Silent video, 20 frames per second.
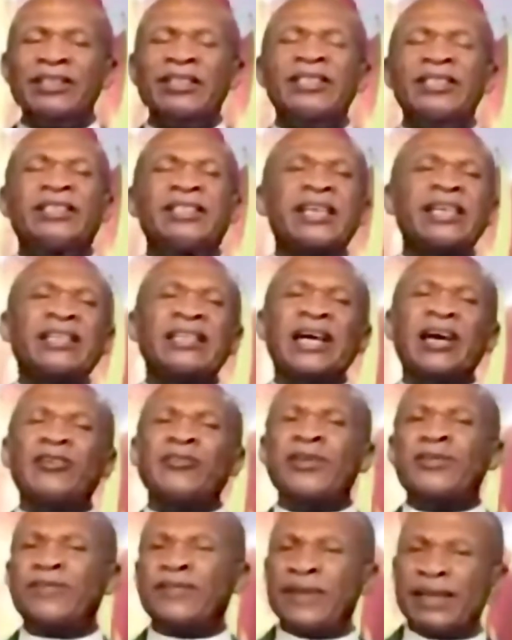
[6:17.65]
The center
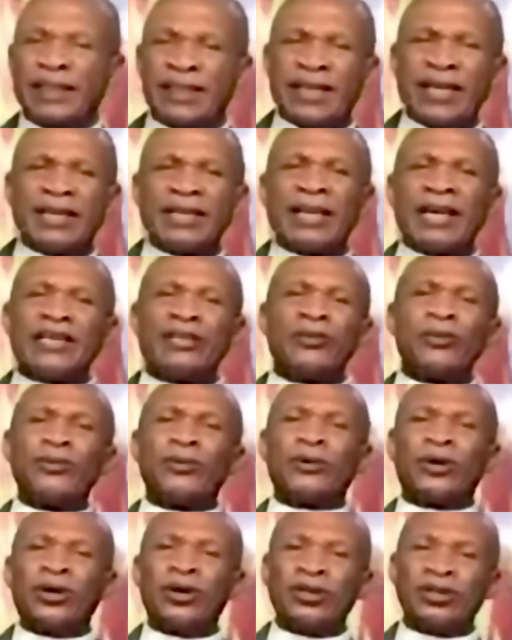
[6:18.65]
of everything that you
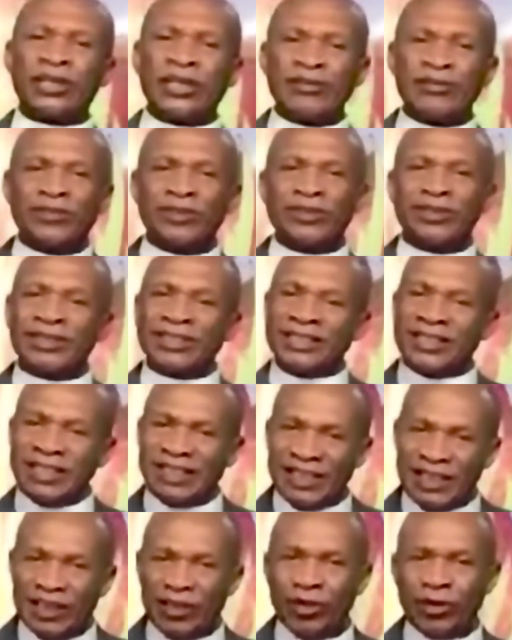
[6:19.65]
call evil
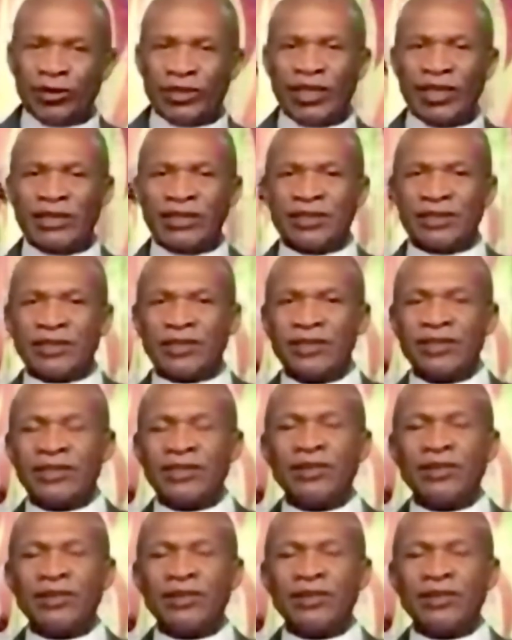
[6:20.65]
in those days.